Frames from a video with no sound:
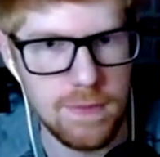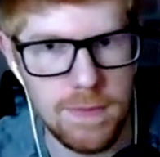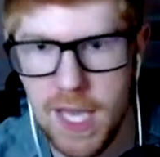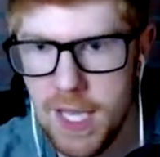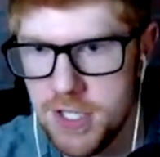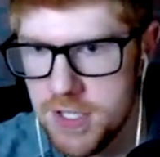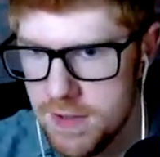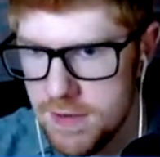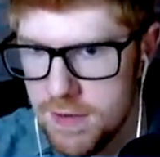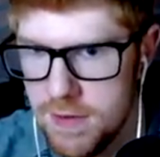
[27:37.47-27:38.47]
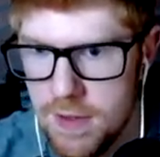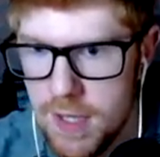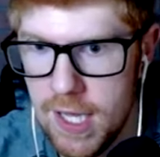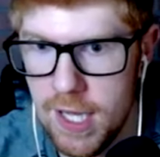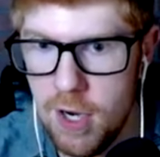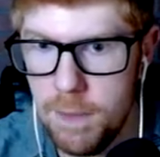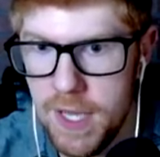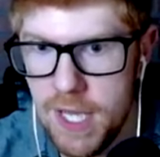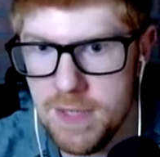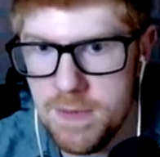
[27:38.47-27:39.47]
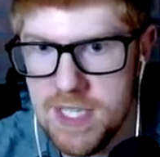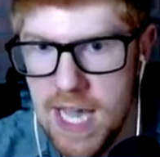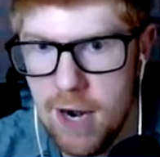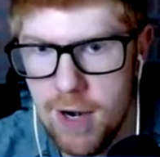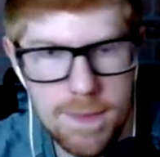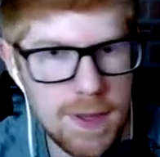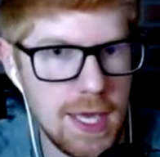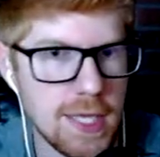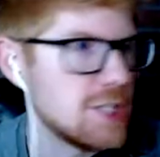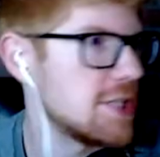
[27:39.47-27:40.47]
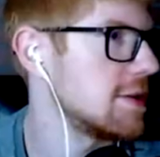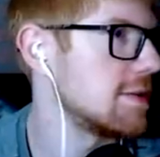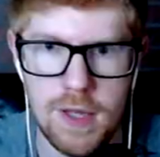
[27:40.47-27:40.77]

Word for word: Peach? Hello, Peach? I'm sorry, Peach.